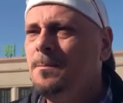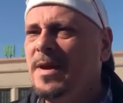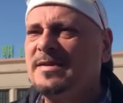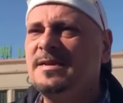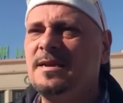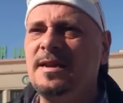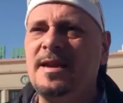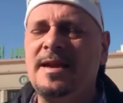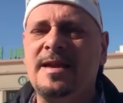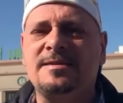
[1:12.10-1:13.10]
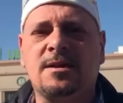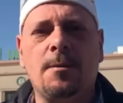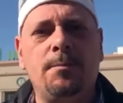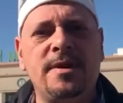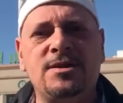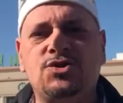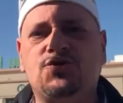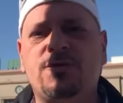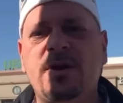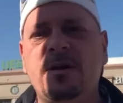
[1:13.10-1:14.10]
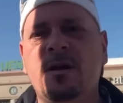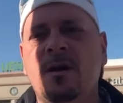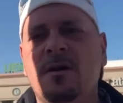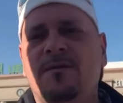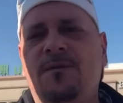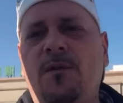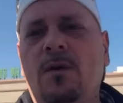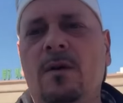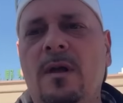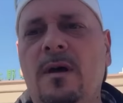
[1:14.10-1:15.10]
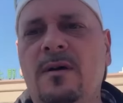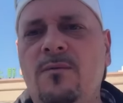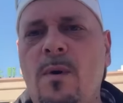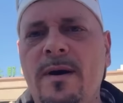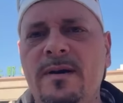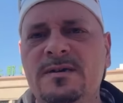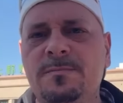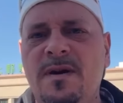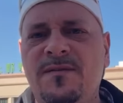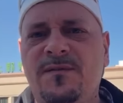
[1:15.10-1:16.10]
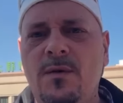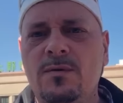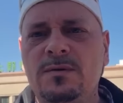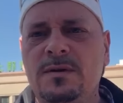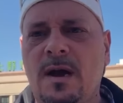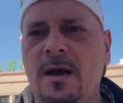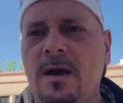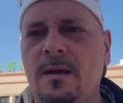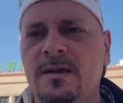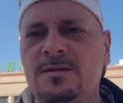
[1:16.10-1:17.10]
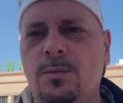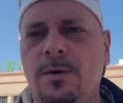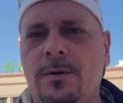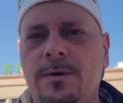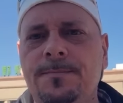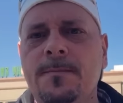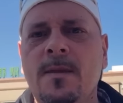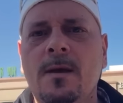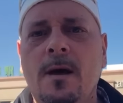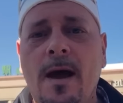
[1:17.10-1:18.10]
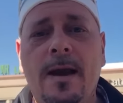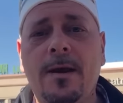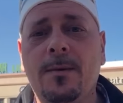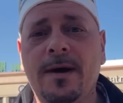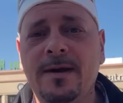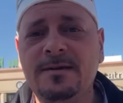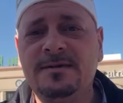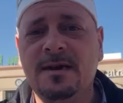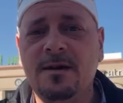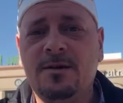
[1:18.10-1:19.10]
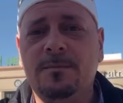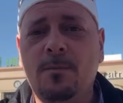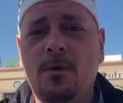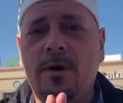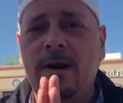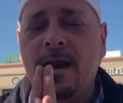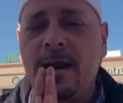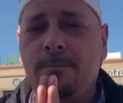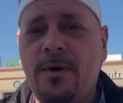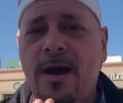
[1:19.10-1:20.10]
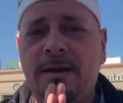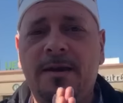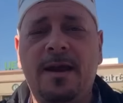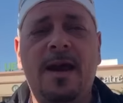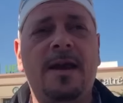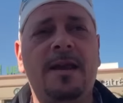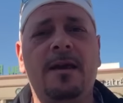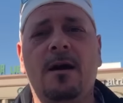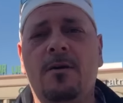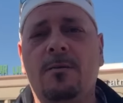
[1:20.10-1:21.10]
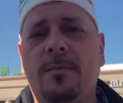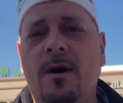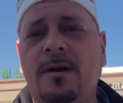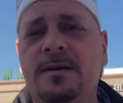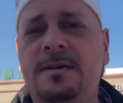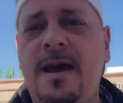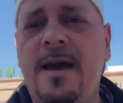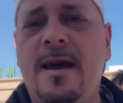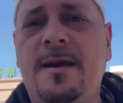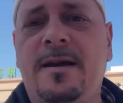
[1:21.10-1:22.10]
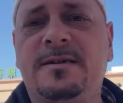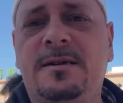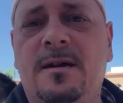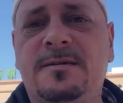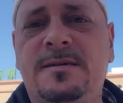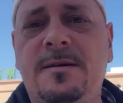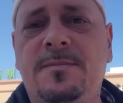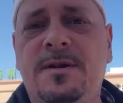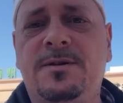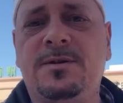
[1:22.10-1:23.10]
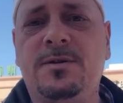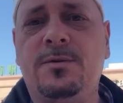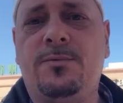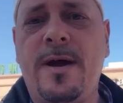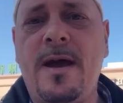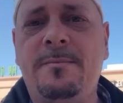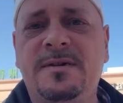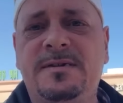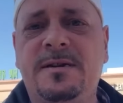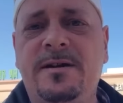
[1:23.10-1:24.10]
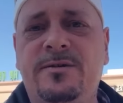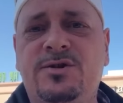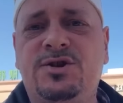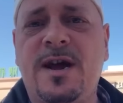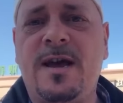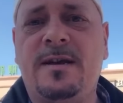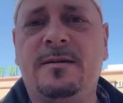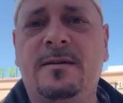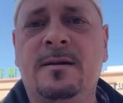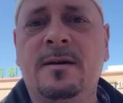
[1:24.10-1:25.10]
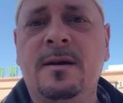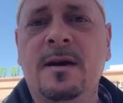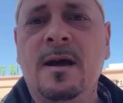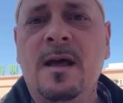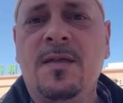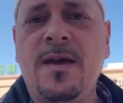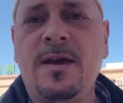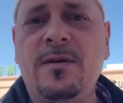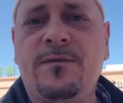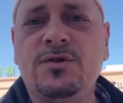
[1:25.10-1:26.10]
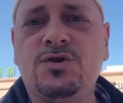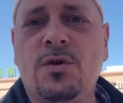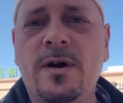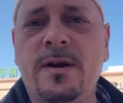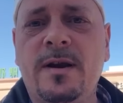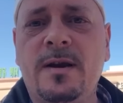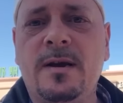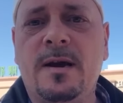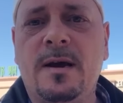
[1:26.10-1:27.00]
Basically, it's a complete street full of, why is my phone dying? That's weird. Anyways, good morning. Hey, Brandon, Eddie, Autobahn, Dan. I saw Tim the Dude. Ram is in here. Jen, thank you for joining.